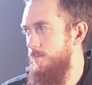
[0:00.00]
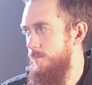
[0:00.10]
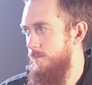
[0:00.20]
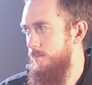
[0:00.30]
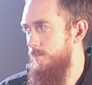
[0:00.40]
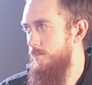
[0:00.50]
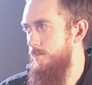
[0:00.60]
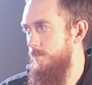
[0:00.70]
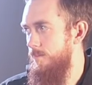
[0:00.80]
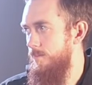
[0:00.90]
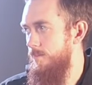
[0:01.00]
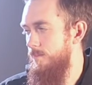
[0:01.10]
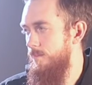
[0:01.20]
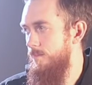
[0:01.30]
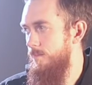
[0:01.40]

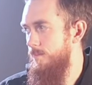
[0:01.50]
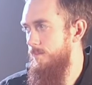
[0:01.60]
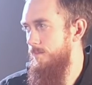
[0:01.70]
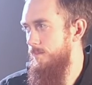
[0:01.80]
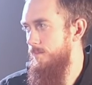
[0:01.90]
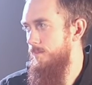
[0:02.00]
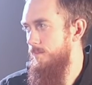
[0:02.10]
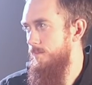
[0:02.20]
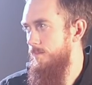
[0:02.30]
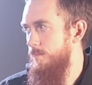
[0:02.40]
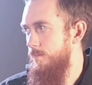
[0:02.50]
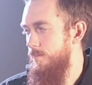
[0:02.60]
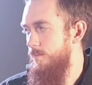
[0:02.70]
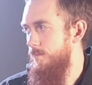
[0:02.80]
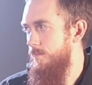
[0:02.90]

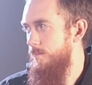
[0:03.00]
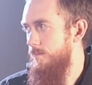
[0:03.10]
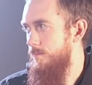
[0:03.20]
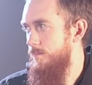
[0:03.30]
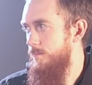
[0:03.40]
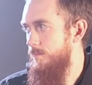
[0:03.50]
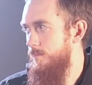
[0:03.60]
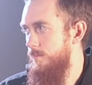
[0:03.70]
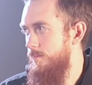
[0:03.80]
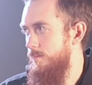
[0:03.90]
[no speech]